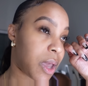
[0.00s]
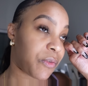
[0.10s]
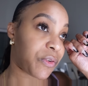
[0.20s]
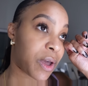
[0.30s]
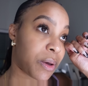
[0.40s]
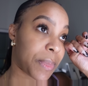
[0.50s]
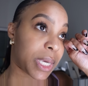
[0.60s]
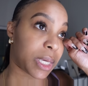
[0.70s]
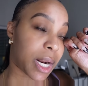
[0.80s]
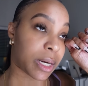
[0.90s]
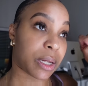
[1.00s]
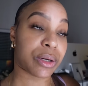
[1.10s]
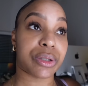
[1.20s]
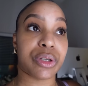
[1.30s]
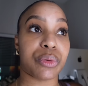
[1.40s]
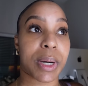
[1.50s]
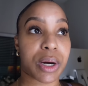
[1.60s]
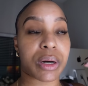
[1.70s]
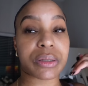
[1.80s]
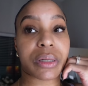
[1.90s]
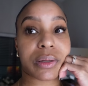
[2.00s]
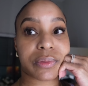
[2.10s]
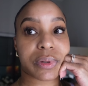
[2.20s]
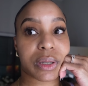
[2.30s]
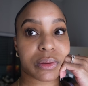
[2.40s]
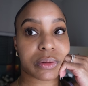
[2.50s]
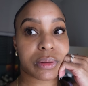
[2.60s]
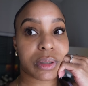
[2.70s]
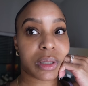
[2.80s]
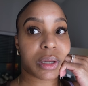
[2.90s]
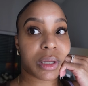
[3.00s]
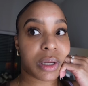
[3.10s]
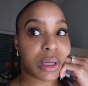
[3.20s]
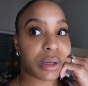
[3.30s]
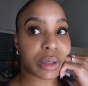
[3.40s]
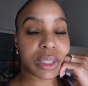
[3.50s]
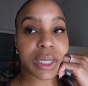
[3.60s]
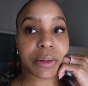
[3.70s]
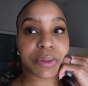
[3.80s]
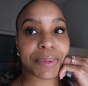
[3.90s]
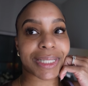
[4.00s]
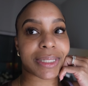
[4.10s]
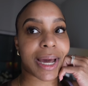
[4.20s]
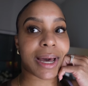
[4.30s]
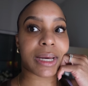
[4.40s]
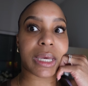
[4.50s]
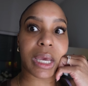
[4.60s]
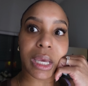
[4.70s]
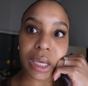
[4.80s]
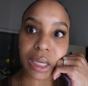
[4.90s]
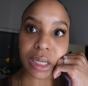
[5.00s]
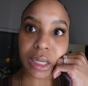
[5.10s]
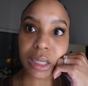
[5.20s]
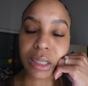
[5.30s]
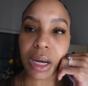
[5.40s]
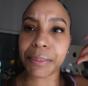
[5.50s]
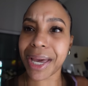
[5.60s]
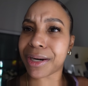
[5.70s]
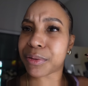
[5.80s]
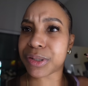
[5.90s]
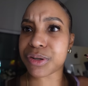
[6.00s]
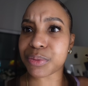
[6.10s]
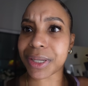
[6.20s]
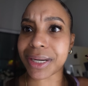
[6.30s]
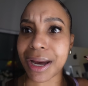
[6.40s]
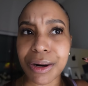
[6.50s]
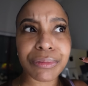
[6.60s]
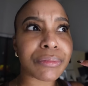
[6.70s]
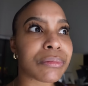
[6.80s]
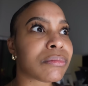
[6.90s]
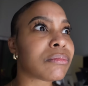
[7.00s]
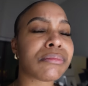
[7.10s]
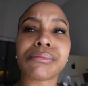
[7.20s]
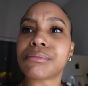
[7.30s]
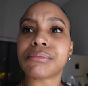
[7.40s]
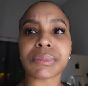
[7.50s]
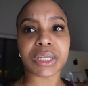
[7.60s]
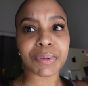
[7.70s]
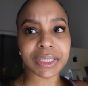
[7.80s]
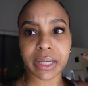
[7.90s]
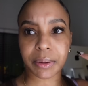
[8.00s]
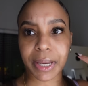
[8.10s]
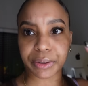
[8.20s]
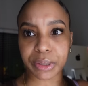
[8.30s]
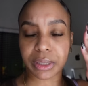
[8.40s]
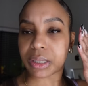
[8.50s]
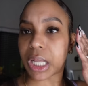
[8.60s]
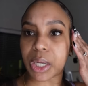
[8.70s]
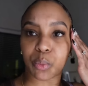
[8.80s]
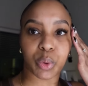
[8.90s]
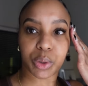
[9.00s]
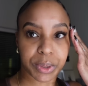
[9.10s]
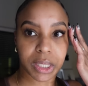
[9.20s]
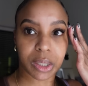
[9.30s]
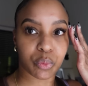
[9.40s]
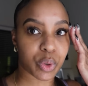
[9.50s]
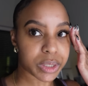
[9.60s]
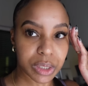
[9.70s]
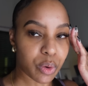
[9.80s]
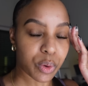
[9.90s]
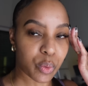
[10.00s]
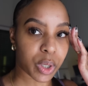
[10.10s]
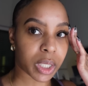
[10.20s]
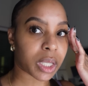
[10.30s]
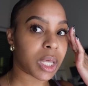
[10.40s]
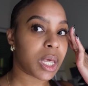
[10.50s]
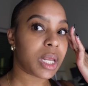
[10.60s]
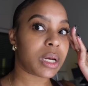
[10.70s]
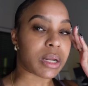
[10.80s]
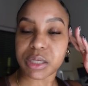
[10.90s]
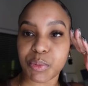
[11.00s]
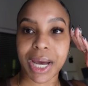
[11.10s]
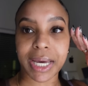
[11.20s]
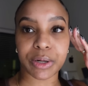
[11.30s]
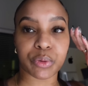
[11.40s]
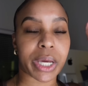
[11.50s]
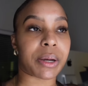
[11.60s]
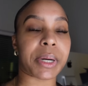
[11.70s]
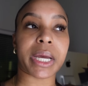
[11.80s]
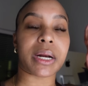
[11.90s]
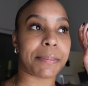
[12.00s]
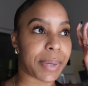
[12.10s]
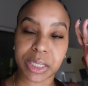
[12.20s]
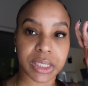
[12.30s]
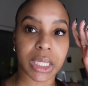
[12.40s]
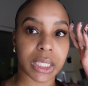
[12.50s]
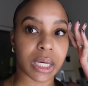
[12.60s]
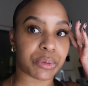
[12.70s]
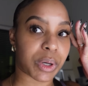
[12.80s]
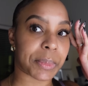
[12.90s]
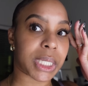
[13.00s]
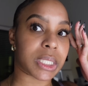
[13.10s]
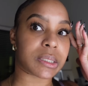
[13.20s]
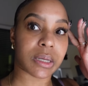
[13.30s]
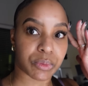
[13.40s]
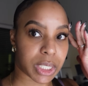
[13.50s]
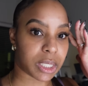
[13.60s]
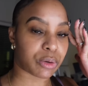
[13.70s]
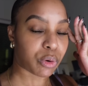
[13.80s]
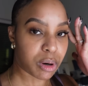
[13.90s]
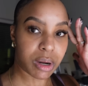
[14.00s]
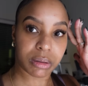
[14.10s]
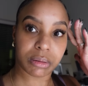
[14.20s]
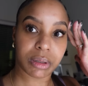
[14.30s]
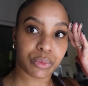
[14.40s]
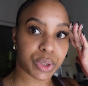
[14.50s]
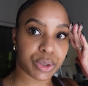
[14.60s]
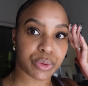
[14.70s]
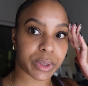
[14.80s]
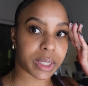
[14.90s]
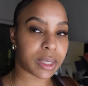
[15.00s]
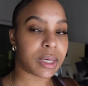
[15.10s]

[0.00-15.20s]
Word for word: film and get out of here to do my car stuff. So, girl, this camera's about to die again. A battery just ran out. This is my second battery. Like, what are we, what's going on? That's why I got a new camera and I'm about to get another one because Sony, girl, what are you doing?